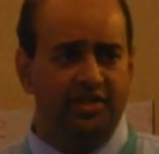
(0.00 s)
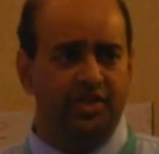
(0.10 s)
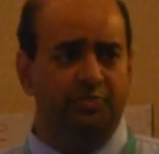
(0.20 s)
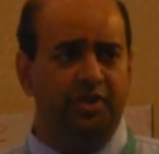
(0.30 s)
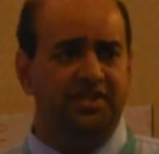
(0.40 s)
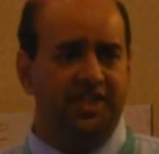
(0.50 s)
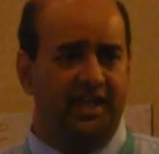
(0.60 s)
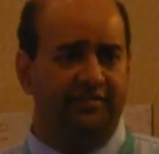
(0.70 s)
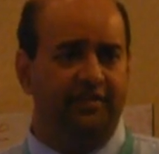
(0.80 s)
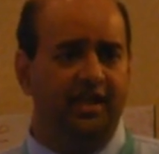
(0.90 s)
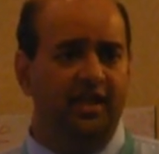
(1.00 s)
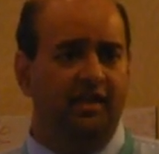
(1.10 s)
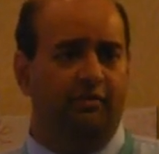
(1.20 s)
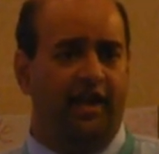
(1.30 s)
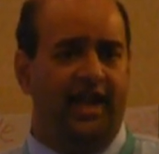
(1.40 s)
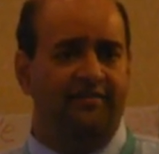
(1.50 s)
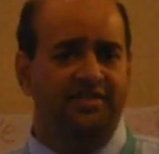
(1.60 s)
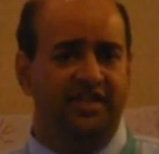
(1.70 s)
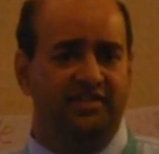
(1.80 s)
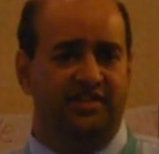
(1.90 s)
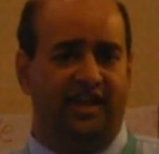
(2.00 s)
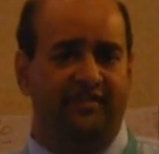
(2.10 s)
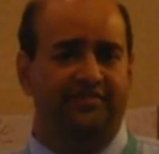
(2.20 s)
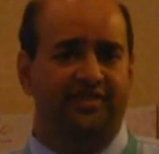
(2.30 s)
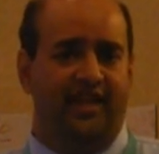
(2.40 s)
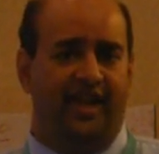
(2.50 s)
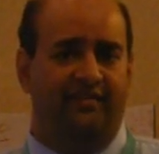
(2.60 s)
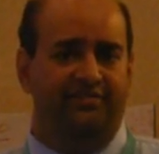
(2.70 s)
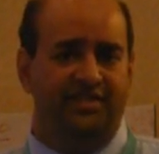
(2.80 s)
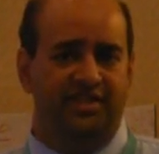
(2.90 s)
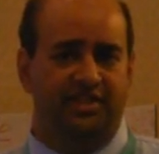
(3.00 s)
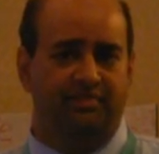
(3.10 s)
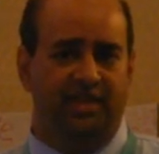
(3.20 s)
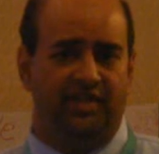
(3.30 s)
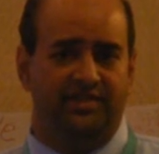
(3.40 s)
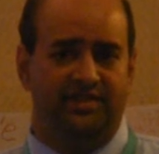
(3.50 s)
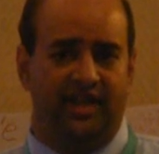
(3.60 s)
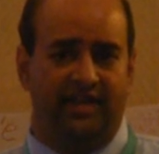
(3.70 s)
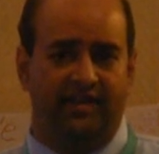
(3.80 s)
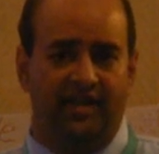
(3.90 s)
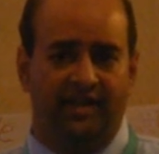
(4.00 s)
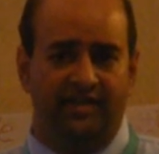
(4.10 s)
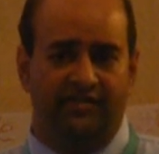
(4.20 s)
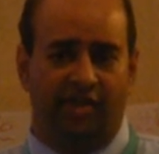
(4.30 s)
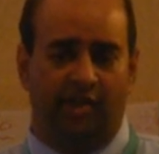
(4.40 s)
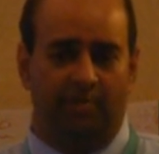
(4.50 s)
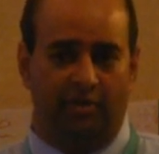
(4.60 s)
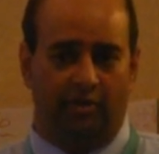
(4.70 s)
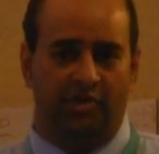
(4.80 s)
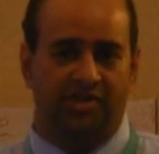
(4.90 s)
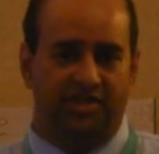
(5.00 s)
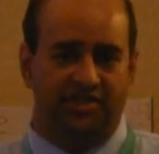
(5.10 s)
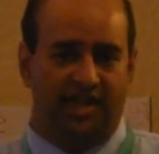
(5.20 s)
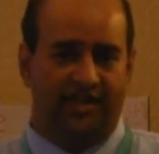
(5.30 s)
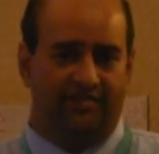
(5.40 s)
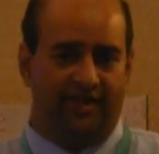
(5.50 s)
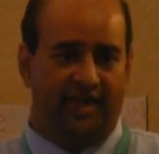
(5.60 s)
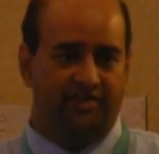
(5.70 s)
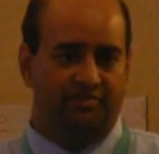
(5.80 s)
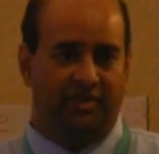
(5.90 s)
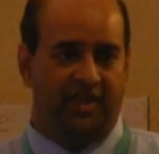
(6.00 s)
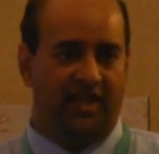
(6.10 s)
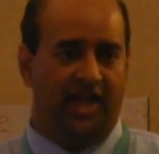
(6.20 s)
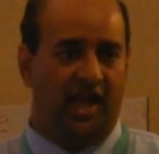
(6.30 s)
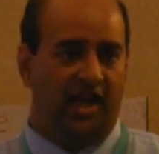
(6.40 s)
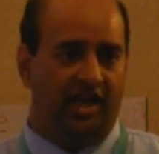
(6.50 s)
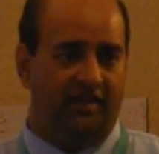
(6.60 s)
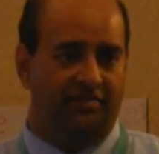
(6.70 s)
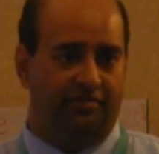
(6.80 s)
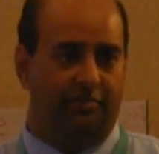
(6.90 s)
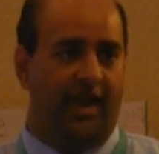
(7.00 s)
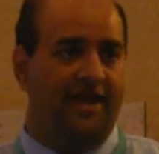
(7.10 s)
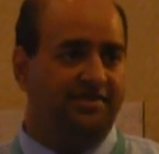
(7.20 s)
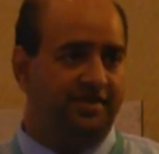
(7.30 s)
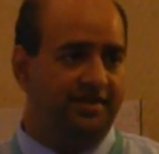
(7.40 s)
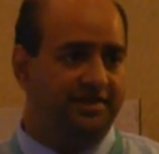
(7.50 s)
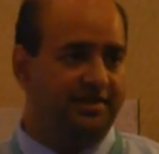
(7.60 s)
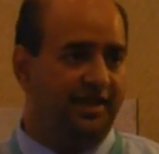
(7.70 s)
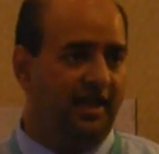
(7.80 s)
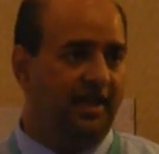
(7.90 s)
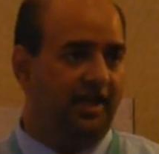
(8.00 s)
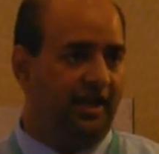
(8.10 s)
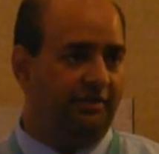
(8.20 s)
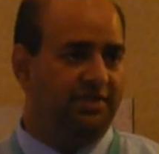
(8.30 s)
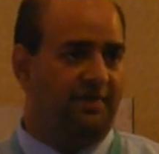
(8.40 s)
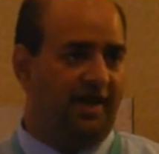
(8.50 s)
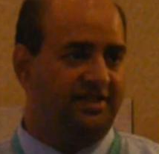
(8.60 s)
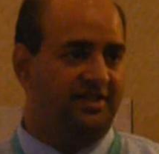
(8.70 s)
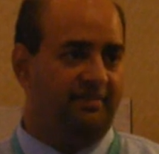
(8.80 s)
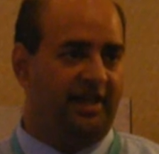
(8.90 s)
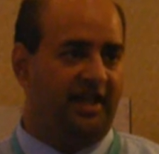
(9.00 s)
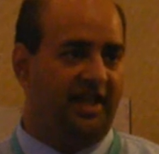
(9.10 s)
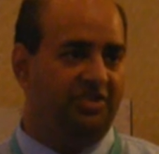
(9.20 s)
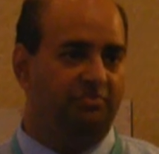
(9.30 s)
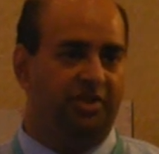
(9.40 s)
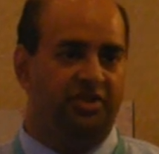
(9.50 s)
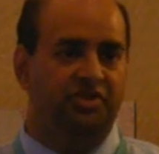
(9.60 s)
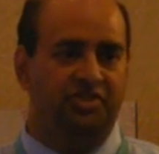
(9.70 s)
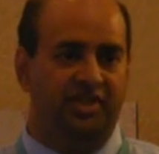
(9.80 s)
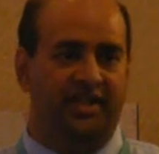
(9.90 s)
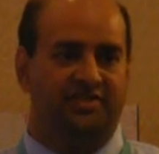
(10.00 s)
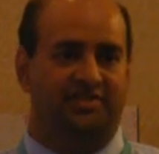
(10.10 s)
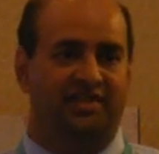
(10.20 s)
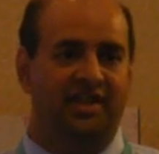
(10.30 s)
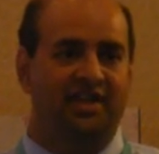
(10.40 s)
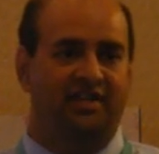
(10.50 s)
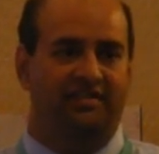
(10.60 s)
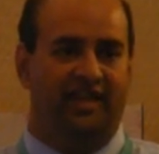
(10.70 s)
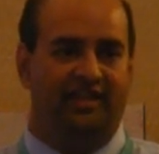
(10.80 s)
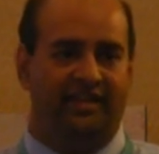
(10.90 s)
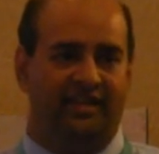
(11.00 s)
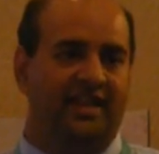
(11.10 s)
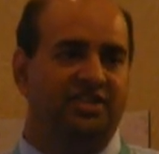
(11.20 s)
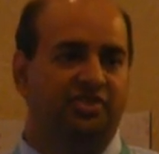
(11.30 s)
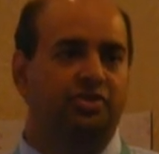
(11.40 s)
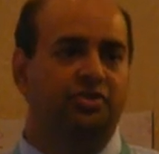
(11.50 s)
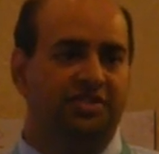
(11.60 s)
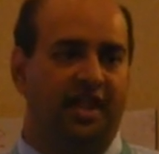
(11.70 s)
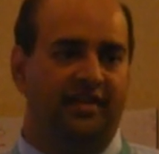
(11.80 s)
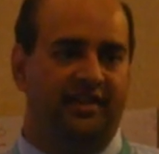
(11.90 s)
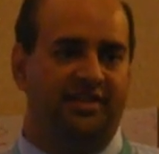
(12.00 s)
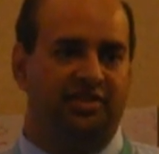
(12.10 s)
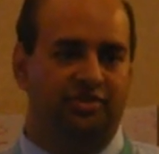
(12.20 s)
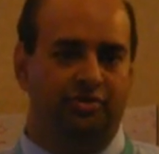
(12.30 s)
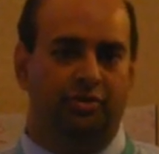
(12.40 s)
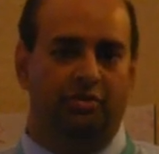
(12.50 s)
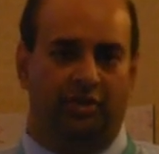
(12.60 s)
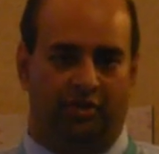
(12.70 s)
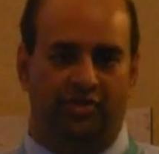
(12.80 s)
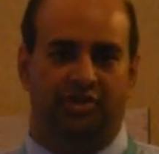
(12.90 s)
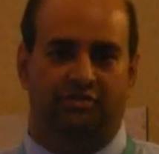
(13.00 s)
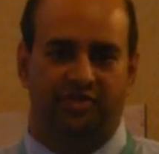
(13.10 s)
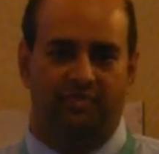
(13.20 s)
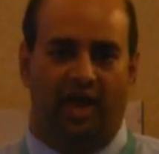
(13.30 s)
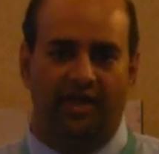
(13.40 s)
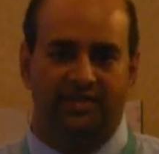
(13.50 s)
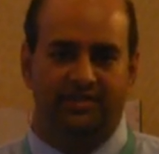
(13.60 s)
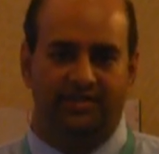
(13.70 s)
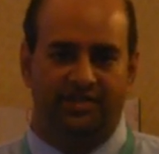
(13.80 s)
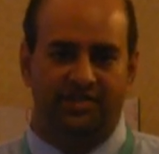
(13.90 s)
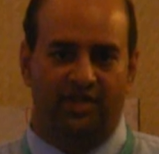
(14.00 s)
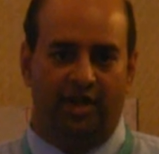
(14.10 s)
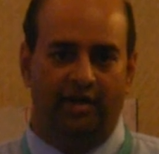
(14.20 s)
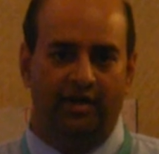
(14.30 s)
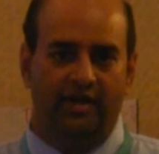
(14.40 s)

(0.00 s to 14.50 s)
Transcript: So it's pretty safe. What I have seen is that I've, I've seen some kids that develop allergic side effects where they get hives and rashes in response to the medication, but usually that's, that, you know, that's, a, true side, that's a true allergic response that's there.